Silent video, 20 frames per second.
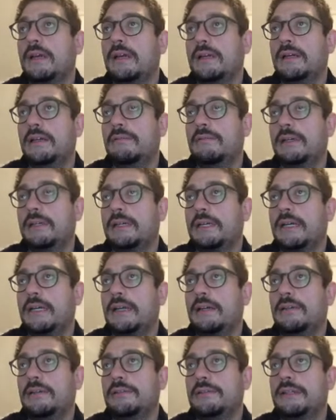what can I
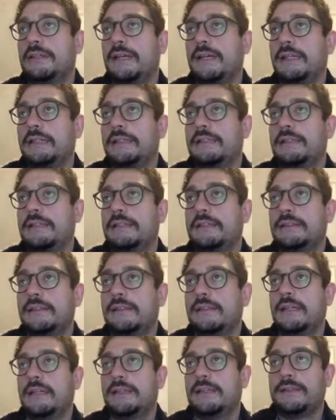look at?
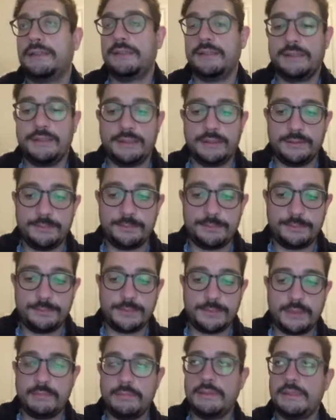CD
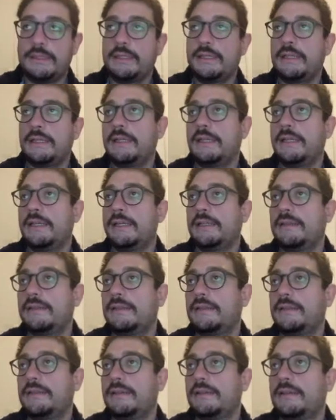public, I guess,
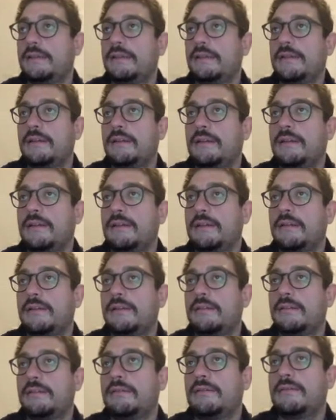
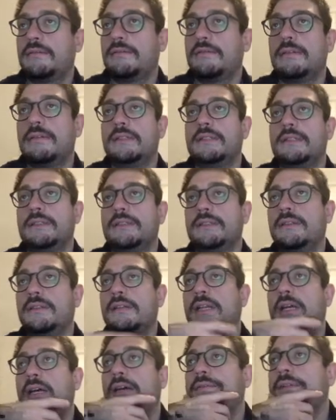which I don't
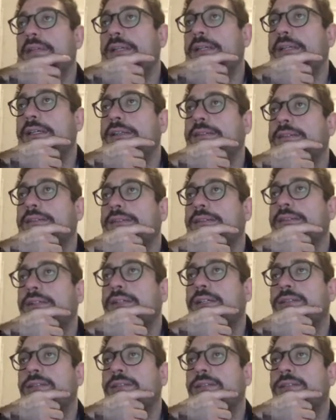have in here. Oh,